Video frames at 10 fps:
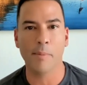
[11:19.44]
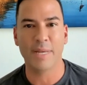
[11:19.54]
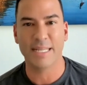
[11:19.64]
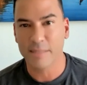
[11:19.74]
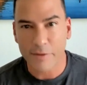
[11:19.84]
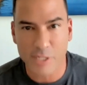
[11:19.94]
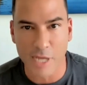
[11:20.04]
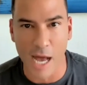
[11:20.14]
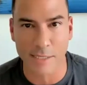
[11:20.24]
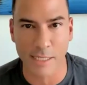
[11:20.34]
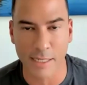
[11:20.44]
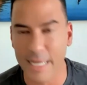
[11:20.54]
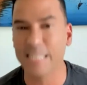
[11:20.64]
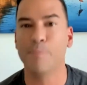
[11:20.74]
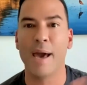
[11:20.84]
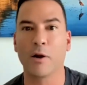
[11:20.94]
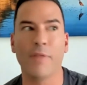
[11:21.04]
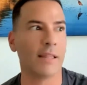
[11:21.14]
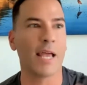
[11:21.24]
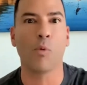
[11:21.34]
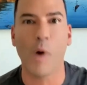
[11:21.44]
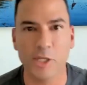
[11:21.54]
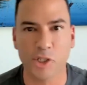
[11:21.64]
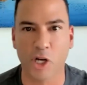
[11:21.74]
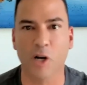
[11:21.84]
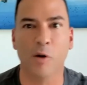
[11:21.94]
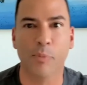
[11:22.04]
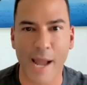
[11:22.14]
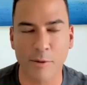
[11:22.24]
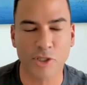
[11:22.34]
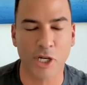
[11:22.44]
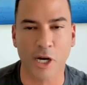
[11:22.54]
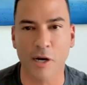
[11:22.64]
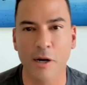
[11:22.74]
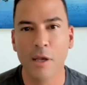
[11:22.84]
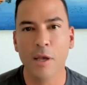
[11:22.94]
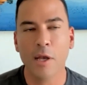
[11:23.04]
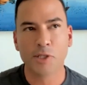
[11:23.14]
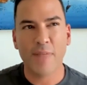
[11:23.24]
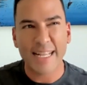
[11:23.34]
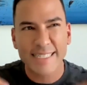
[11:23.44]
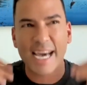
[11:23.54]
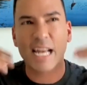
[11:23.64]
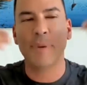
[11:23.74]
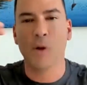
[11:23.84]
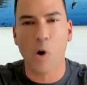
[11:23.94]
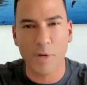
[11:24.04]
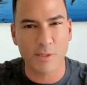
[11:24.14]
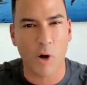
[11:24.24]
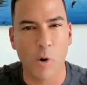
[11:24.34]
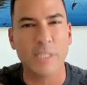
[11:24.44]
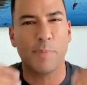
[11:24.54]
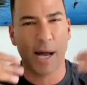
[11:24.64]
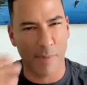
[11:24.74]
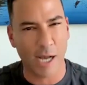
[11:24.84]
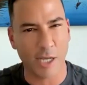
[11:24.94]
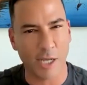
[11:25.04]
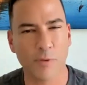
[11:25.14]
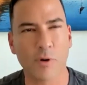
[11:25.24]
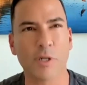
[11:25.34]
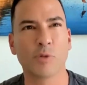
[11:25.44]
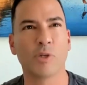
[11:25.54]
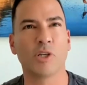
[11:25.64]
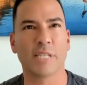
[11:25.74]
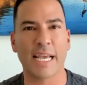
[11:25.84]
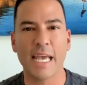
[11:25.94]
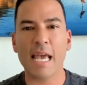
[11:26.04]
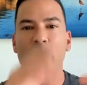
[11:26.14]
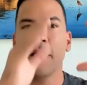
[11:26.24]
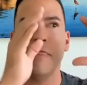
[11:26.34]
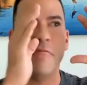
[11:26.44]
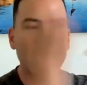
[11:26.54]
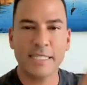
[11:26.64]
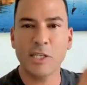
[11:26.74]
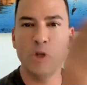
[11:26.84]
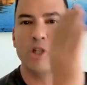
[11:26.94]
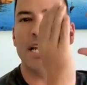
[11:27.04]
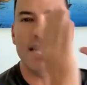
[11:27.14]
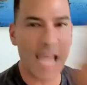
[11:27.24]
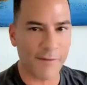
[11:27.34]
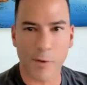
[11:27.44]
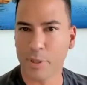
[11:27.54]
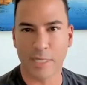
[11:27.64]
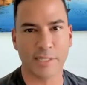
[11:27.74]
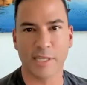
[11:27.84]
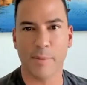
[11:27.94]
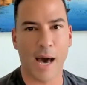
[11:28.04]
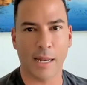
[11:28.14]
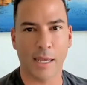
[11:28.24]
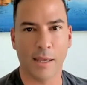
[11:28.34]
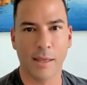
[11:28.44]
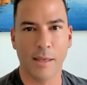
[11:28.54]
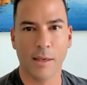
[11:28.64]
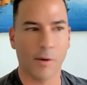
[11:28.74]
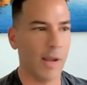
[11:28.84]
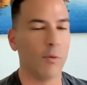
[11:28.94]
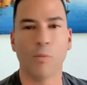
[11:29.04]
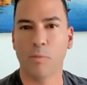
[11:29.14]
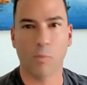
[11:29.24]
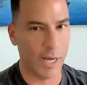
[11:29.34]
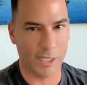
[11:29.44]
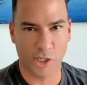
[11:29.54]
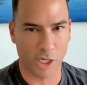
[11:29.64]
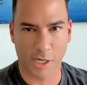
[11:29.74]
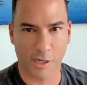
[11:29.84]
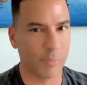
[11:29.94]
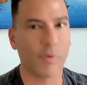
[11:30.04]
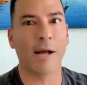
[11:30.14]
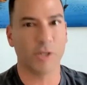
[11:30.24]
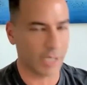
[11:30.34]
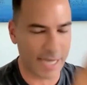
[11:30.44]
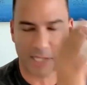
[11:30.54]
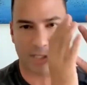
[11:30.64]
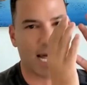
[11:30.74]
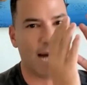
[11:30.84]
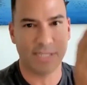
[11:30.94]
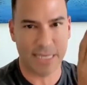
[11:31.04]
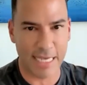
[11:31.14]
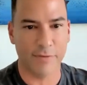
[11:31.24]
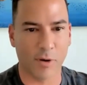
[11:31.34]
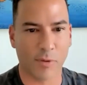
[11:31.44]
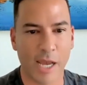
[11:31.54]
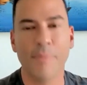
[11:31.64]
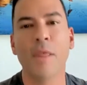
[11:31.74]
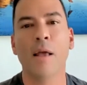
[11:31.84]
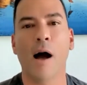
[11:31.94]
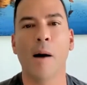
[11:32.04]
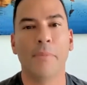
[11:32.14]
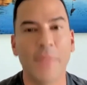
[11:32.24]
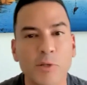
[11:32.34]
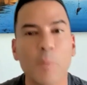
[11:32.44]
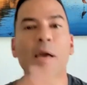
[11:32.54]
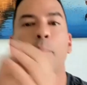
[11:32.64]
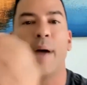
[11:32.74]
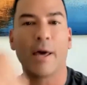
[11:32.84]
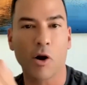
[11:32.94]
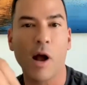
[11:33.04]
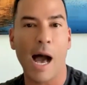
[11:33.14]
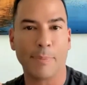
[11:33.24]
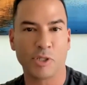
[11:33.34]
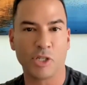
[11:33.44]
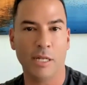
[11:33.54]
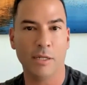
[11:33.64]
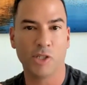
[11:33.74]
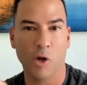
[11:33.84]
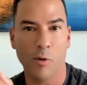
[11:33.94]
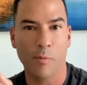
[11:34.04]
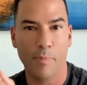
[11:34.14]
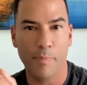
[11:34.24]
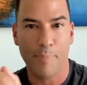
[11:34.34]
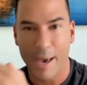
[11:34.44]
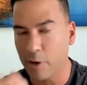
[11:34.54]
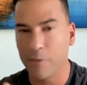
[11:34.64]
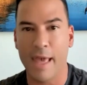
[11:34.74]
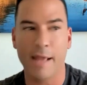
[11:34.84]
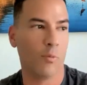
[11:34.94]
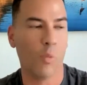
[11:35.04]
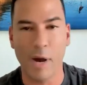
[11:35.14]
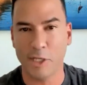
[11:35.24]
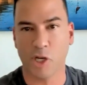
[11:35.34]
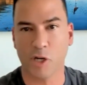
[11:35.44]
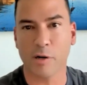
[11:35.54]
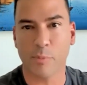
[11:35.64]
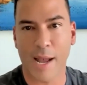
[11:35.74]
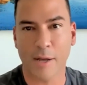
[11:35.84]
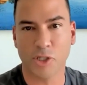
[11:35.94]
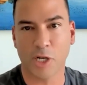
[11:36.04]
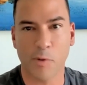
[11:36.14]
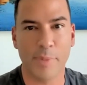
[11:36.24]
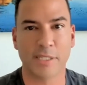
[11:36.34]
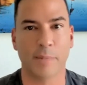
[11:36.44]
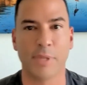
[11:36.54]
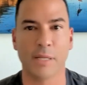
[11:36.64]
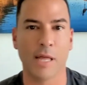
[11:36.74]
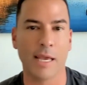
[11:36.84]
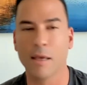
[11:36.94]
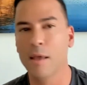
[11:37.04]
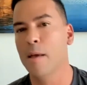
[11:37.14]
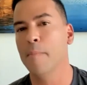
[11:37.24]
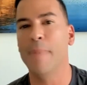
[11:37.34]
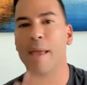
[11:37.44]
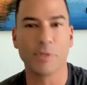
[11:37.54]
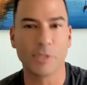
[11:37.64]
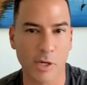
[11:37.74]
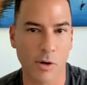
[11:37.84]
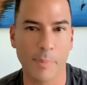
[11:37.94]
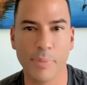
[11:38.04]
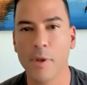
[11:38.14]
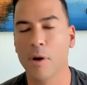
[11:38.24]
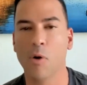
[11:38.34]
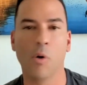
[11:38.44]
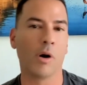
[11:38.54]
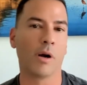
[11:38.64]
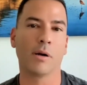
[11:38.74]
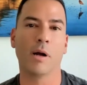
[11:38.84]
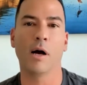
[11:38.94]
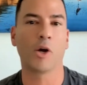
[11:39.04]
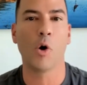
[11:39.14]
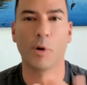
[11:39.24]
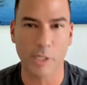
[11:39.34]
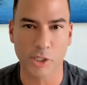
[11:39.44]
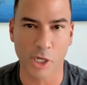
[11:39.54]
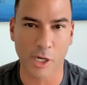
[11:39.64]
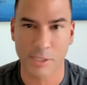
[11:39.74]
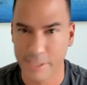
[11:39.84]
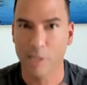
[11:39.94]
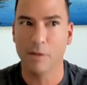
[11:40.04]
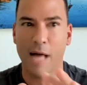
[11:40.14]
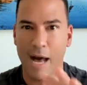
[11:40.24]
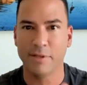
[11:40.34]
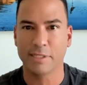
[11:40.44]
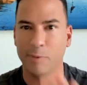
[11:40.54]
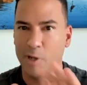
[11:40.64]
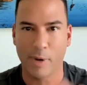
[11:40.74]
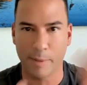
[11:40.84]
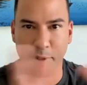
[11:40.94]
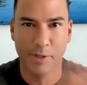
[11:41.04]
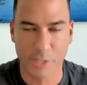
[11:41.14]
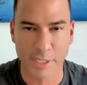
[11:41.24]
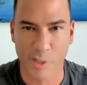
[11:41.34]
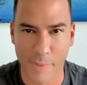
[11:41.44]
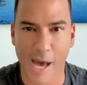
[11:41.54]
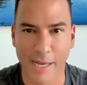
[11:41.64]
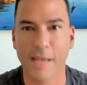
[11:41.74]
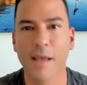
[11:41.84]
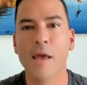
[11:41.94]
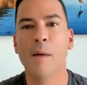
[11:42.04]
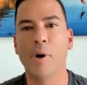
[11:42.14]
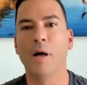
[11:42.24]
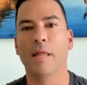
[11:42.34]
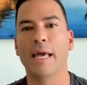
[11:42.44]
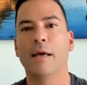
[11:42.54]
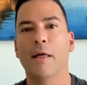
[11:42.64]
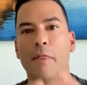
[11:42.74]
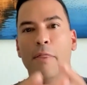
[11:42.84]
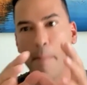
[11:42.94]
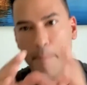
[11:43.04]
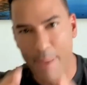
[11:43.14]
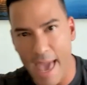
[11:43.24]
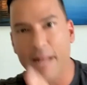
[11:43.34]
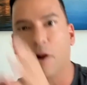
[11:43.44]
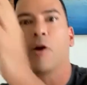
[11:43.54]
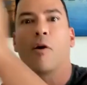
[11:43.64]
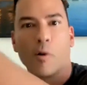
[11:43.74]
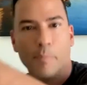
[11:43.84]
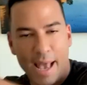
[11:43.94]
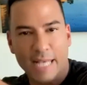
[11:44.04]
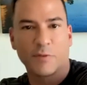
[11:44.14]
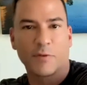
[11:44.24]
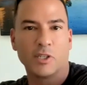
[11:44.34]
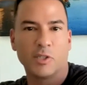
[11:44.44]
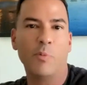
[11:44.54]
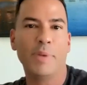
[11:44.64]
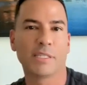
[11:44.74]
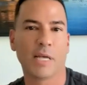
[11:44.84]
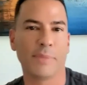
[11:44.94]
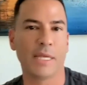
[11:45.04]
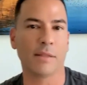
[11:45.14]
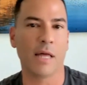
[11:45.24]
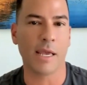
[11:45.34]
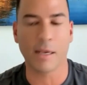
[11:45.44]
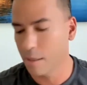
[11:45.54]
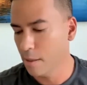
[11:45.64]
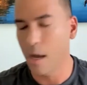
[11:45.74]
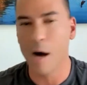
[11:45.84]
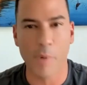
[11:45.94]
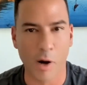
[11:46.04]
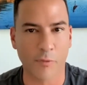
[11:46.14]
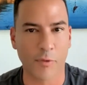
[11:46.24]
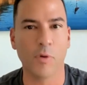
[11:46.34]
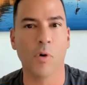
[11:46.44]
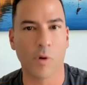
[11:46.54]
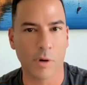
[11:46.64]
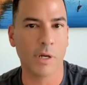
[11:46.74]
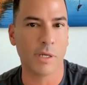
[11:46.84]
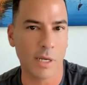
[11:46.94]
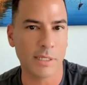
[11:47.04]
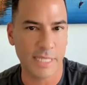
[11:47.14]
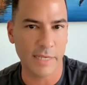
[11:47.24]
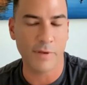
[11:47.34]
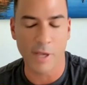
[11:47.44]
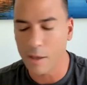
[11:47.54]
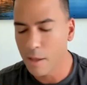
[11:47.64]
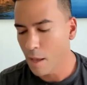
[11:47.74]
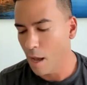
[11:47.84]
It's a liver toxin. It's better than like white sugar or brown sugar. So that's kind of been always my mantra, Florence, which is like, this you should never put into the body, right? White sugar, brown sugar, that's just obviously evil, right? This would be a better option. So better than white sugar and brown sugar would be something like maple syrup or coconut sugar. Still, obviously, we don't want to put those into the body. But like the better or best version would be something like a monk fruit or a stevia.